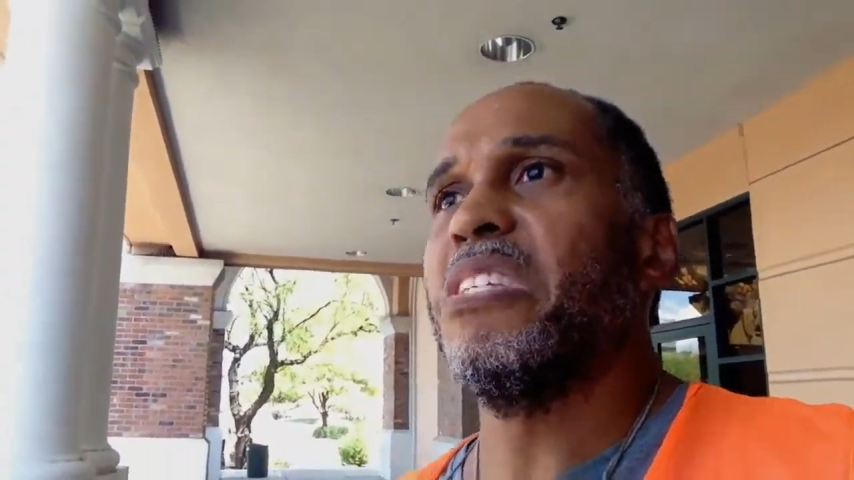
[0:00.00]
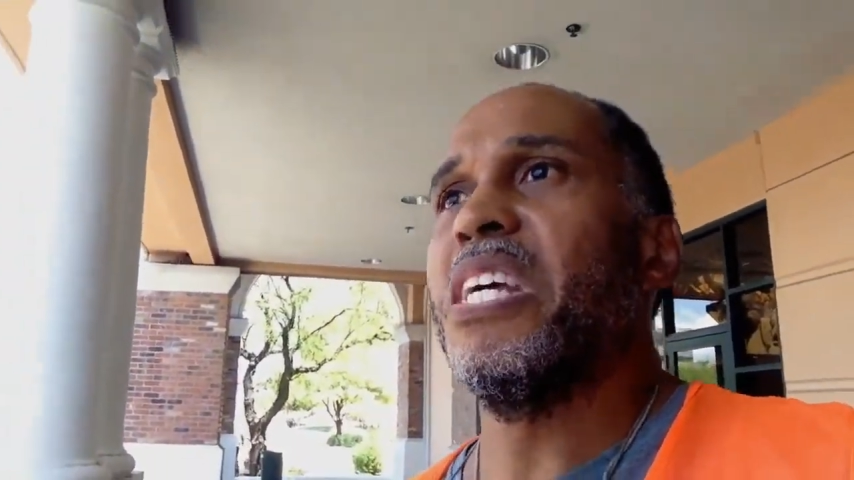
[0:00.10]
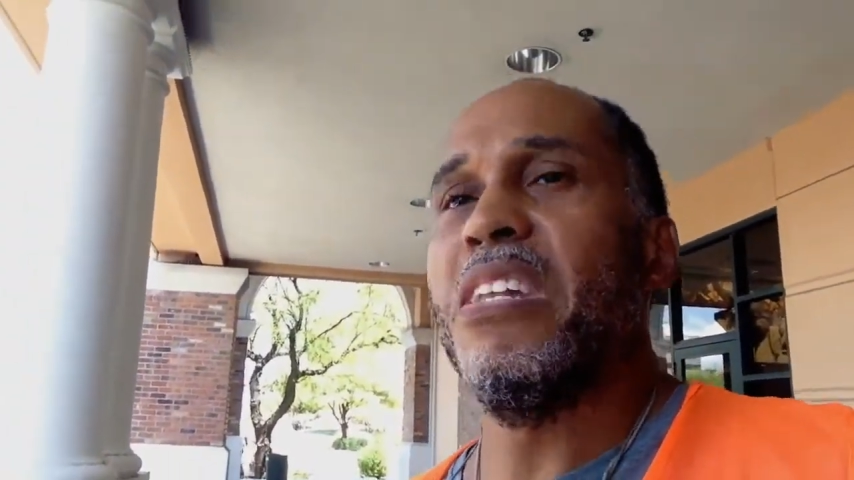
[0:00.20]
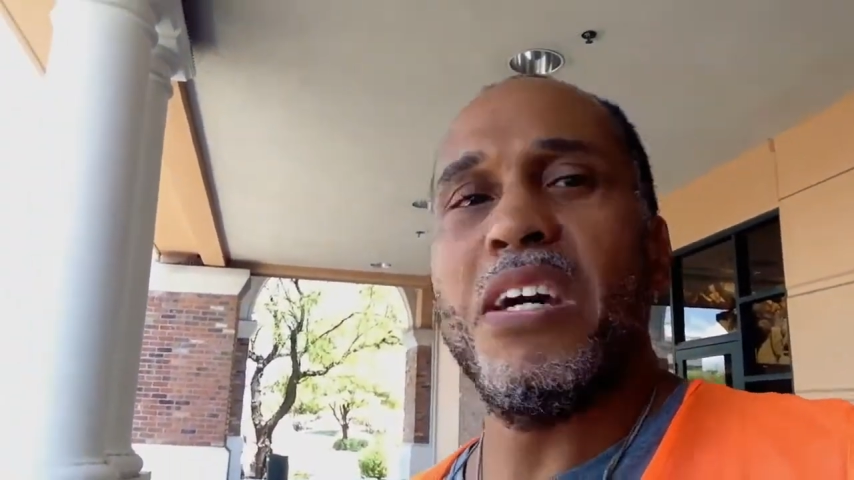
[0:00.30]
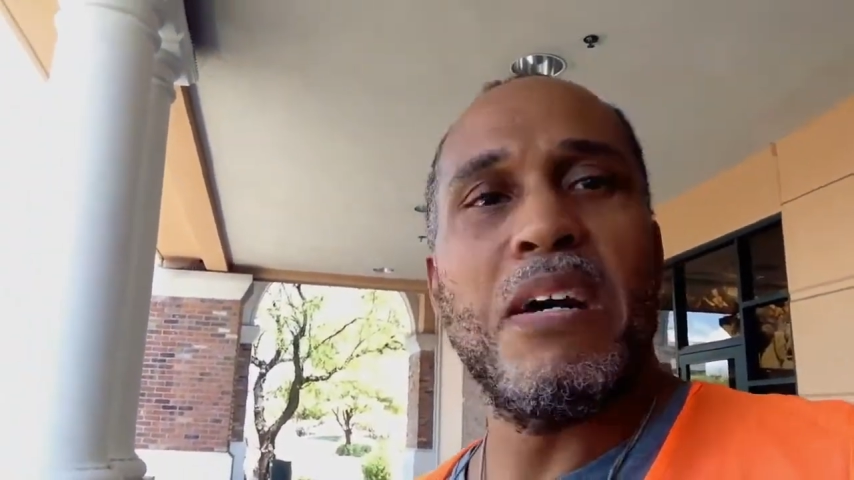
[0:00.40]

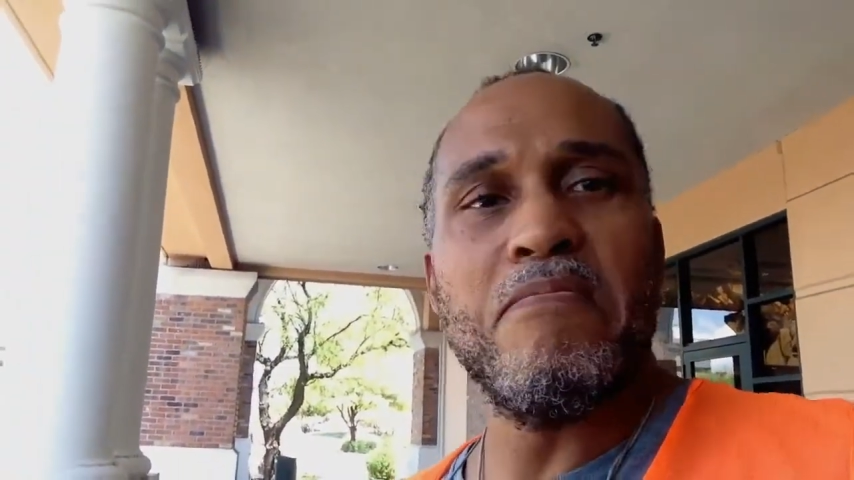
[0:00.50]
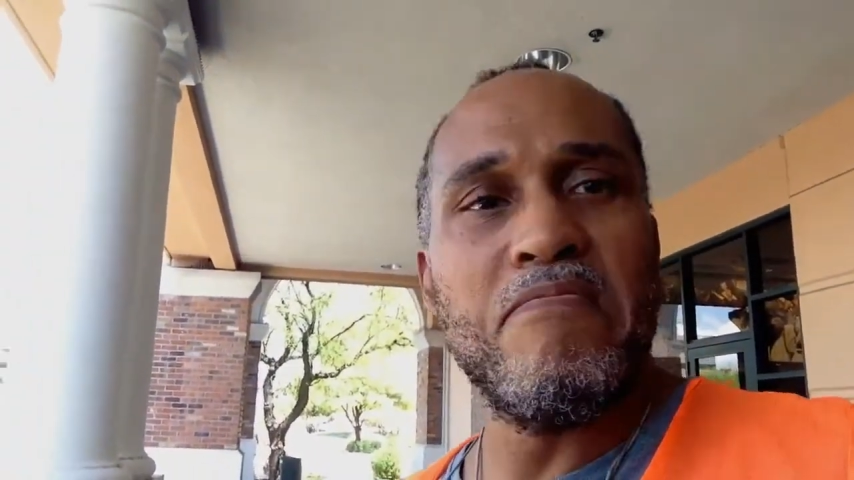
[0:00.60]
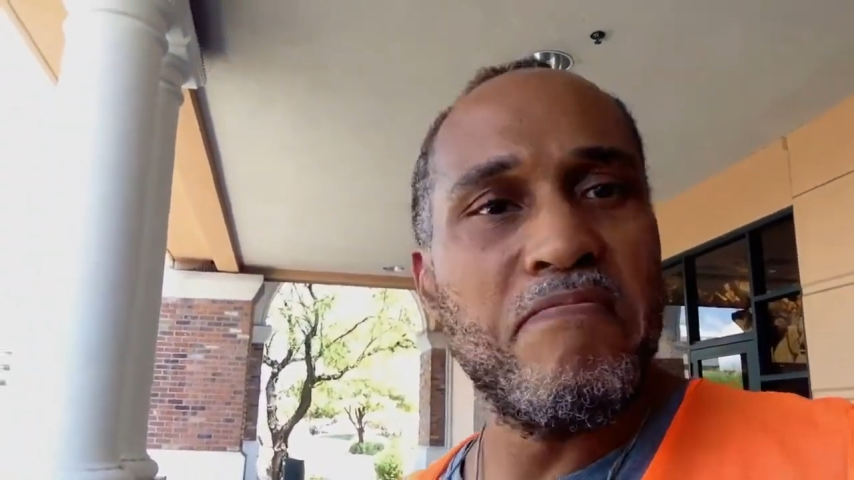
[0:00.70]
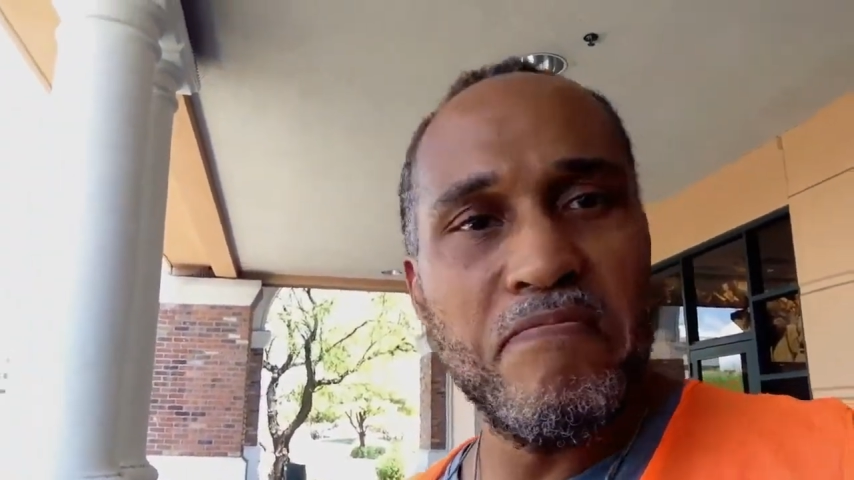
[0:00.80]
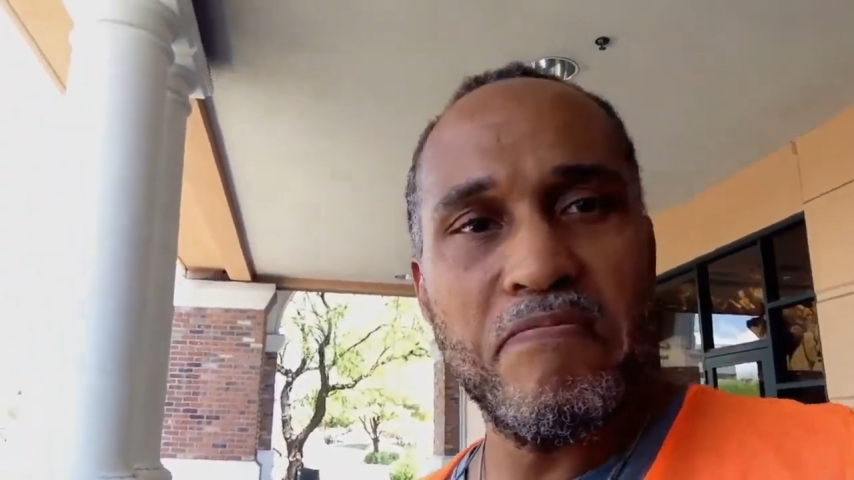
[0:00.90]

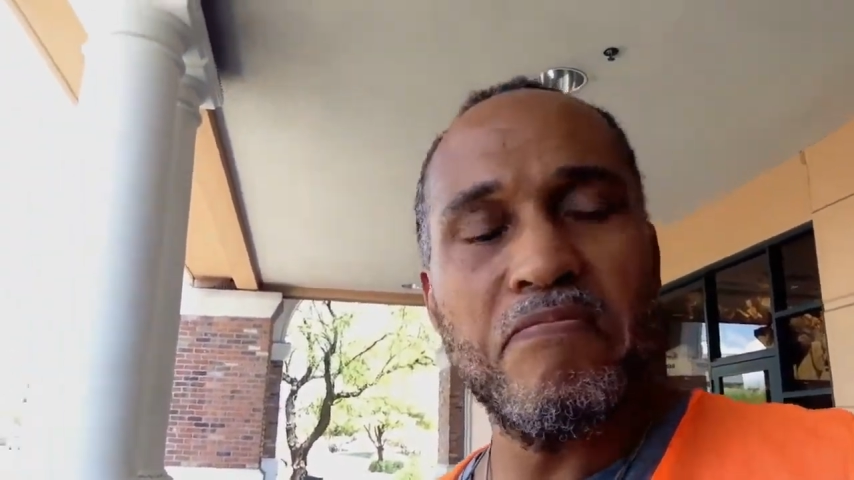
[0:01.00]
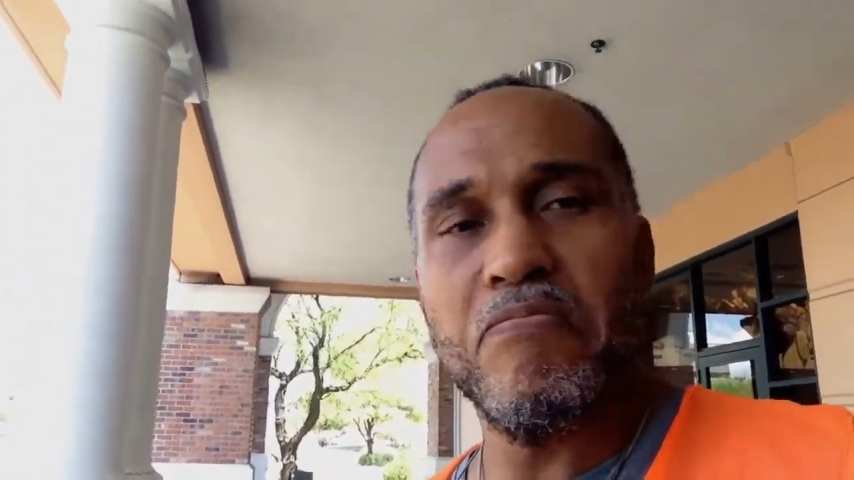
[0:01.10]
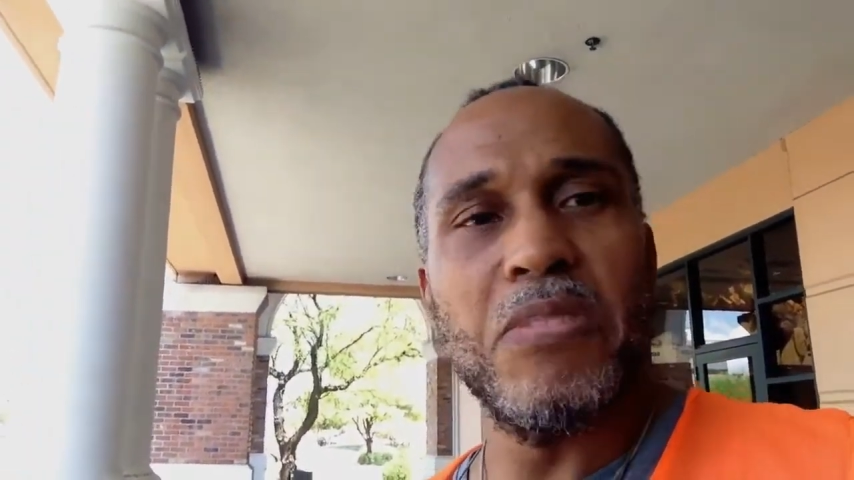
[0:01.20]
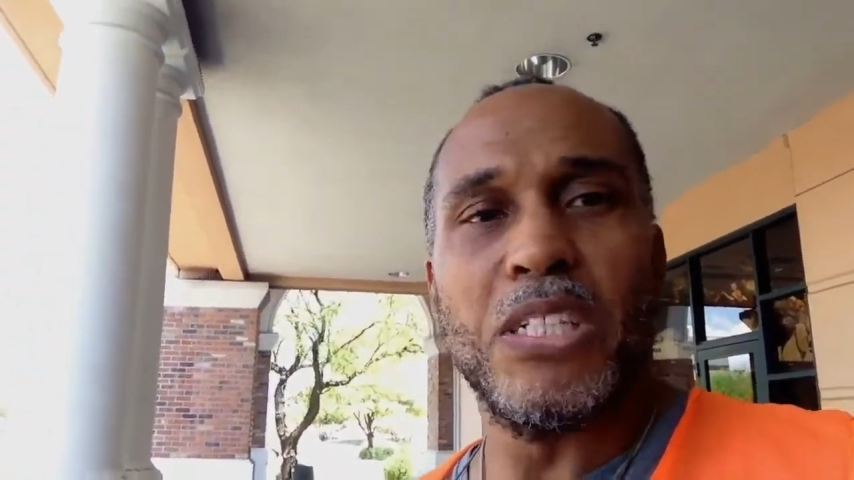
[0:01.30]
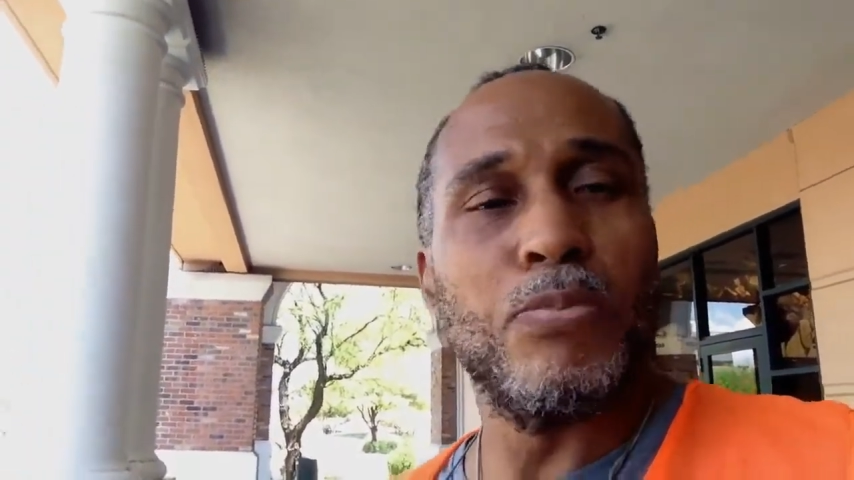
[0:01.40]
in
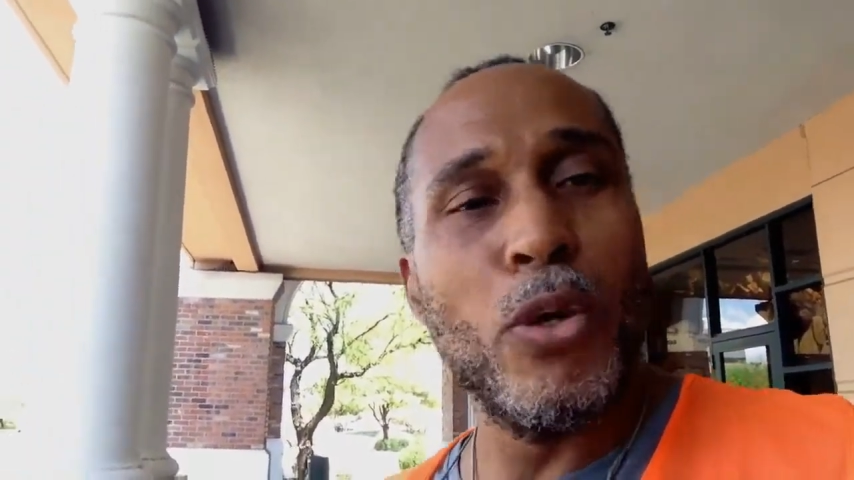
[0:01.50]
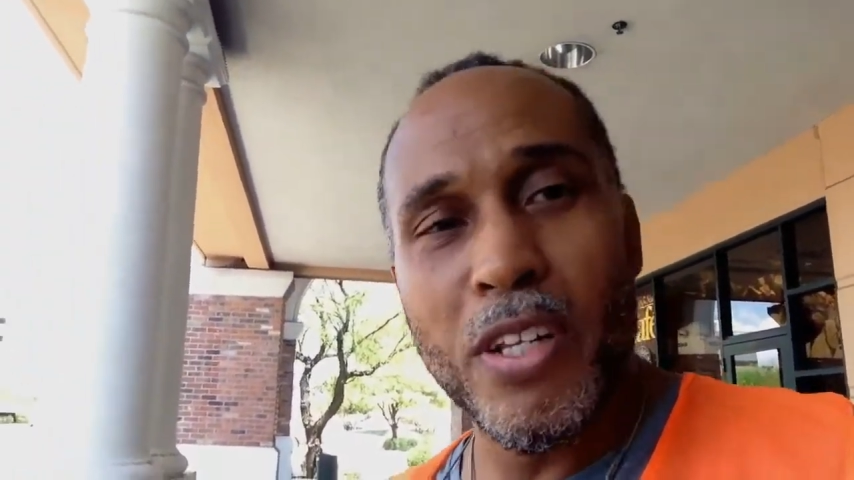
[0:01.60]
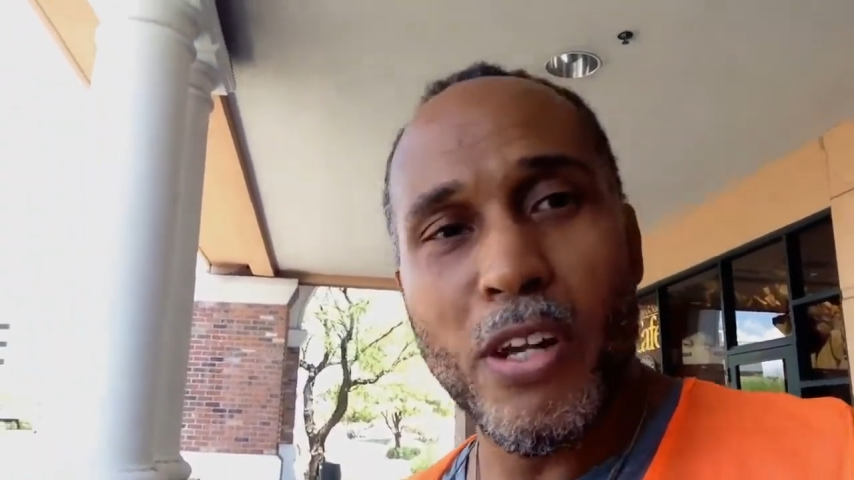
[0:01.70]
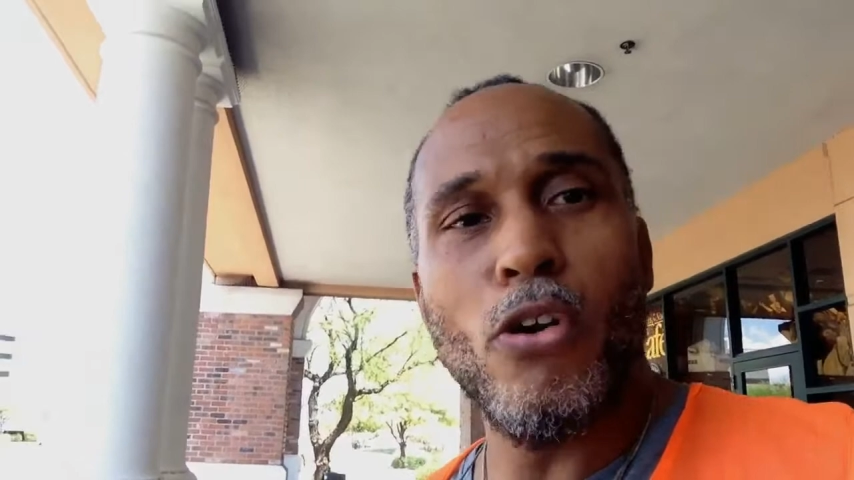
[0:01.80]
exploiting